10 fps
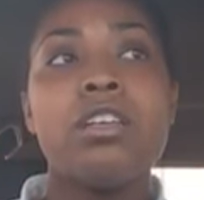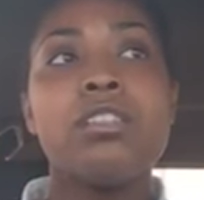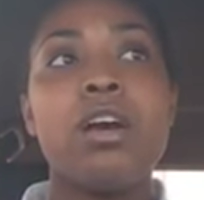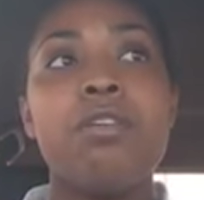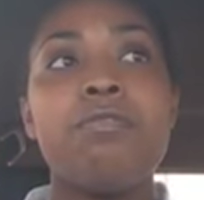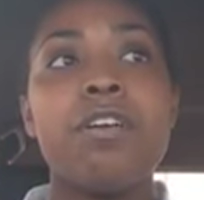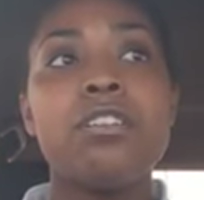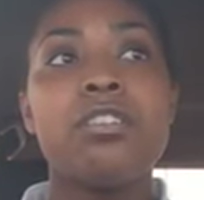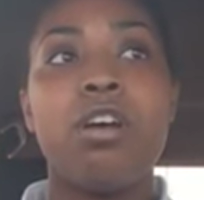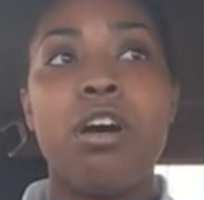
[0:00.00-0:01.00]
So
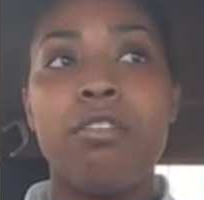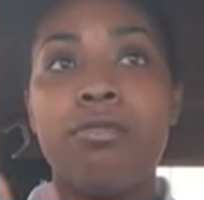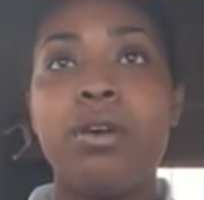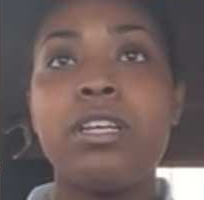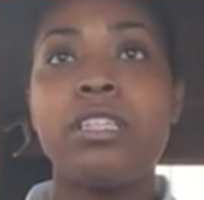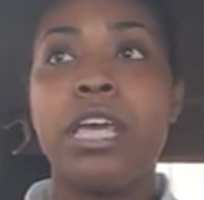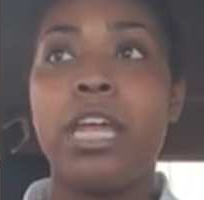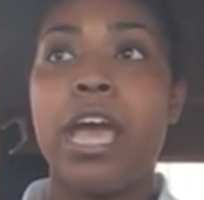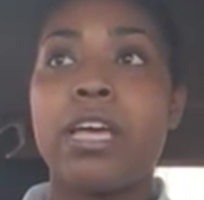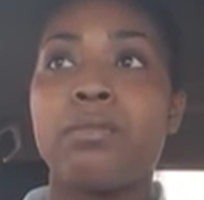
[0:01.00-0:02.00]
first off, what is
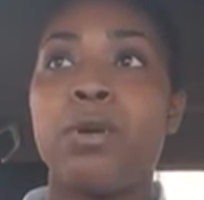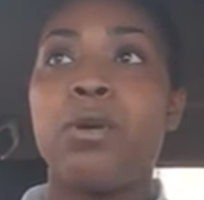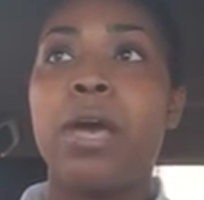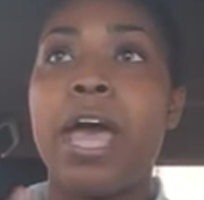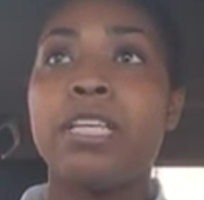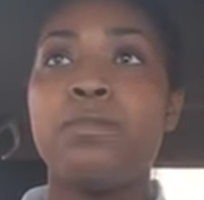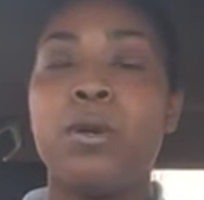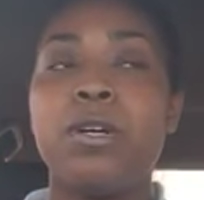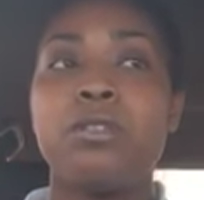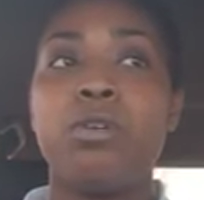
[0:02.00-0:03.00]
getting asmo?
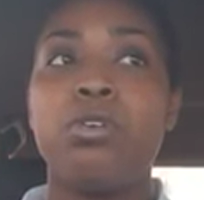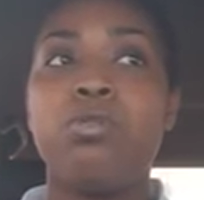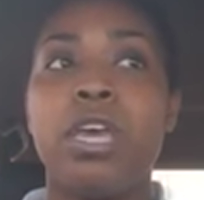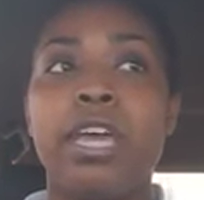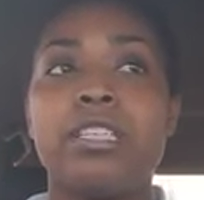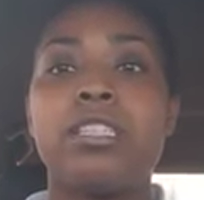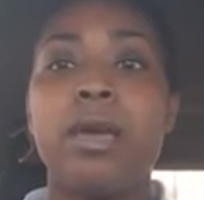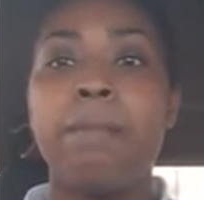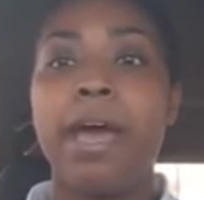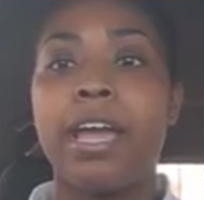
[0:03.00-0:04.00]
Asmo is when you get
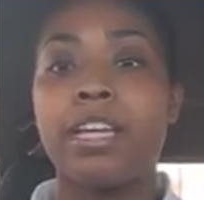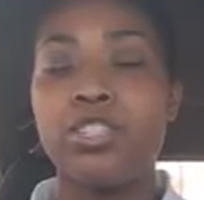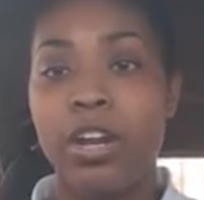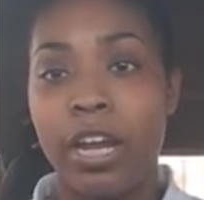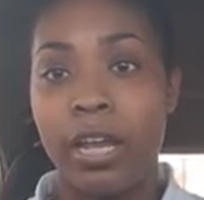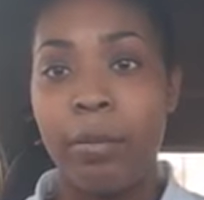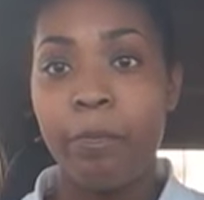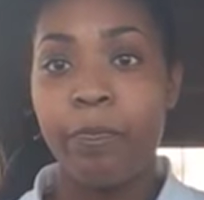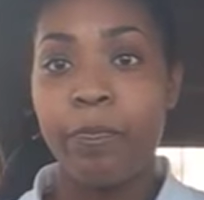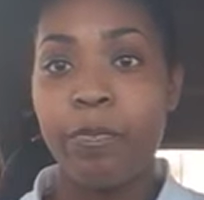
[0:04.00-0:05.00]
set back in training.
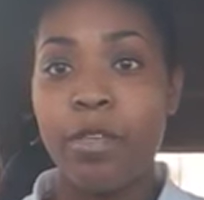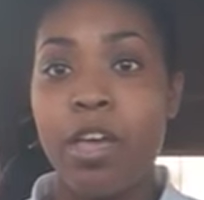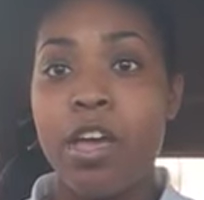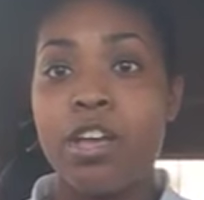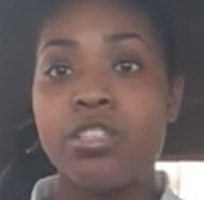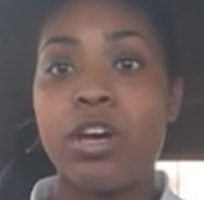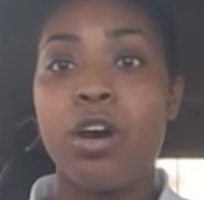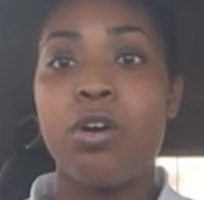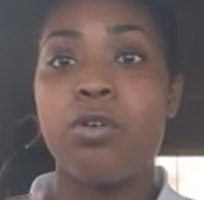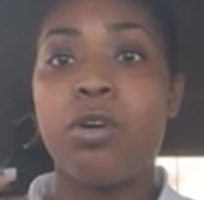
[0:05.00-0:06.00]

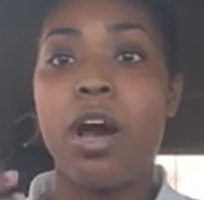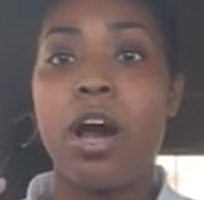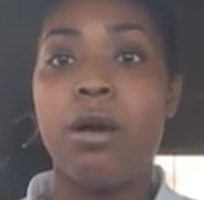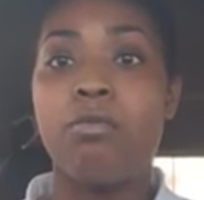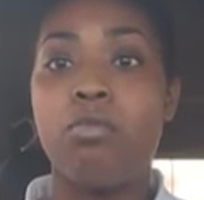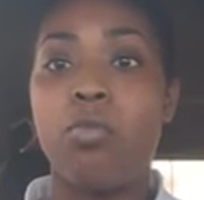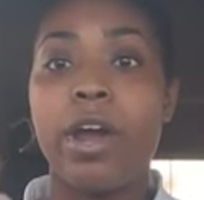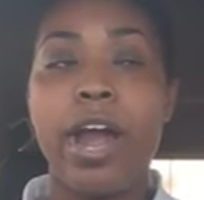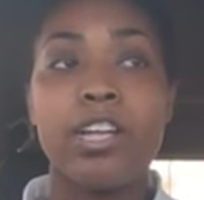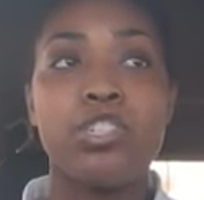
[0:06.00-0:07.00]
So
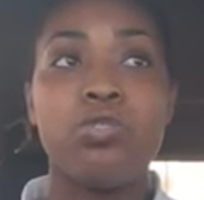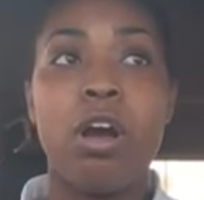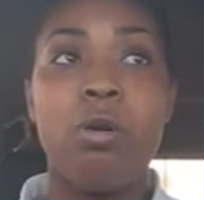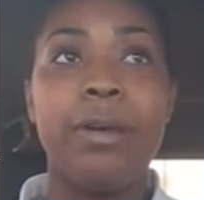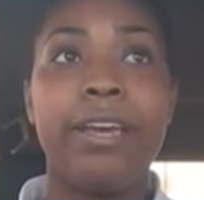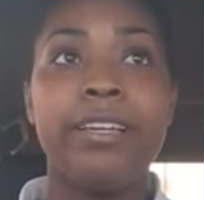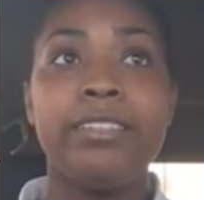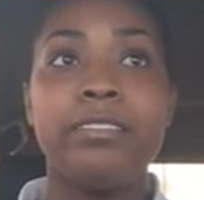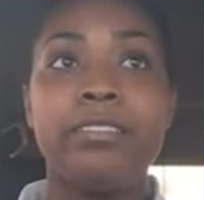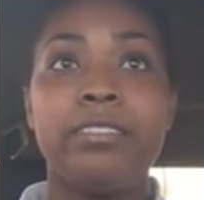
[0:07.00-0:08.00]
whereas you go
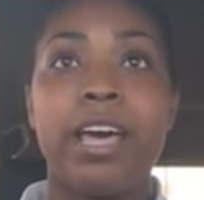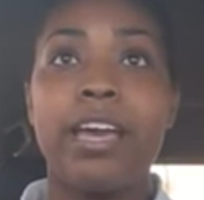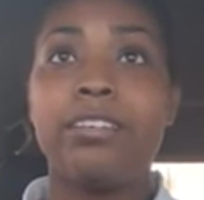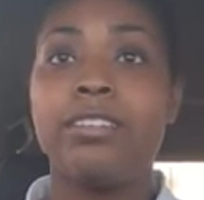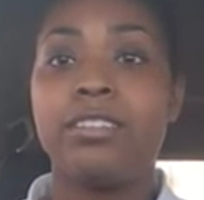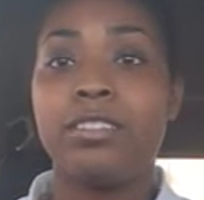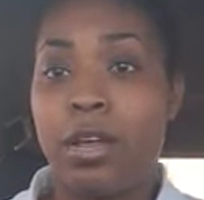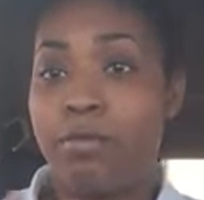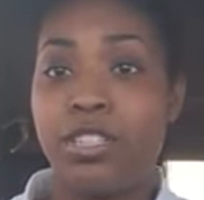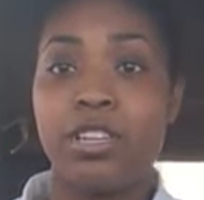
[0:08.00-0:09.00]
in, like,
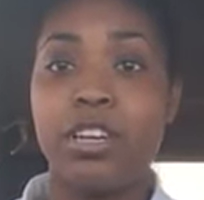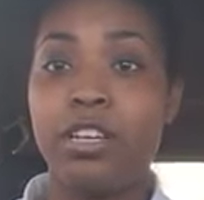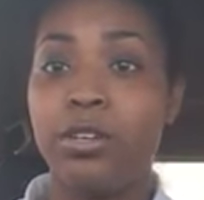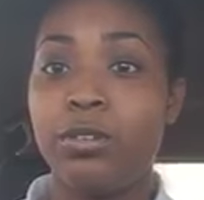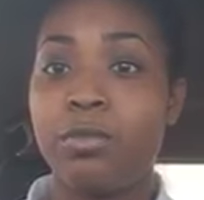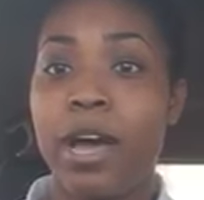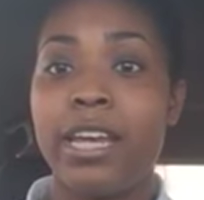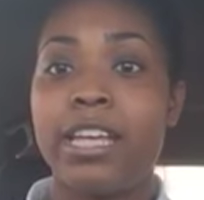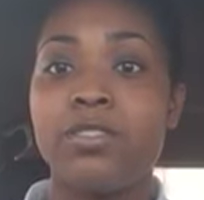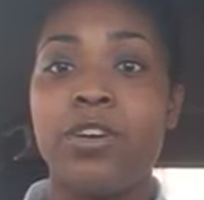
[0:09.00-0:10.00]
I'm just going to use my
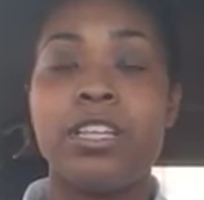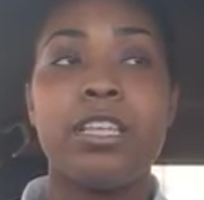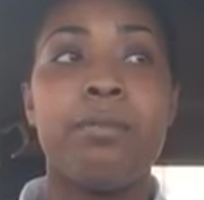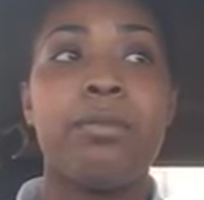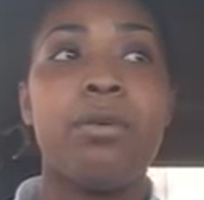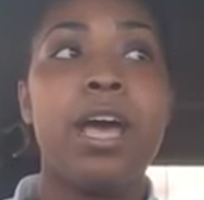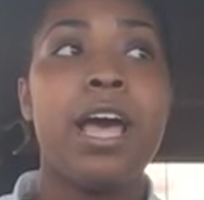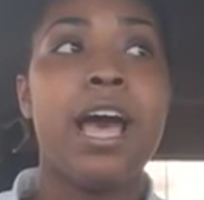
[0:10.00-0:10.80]
dates for example.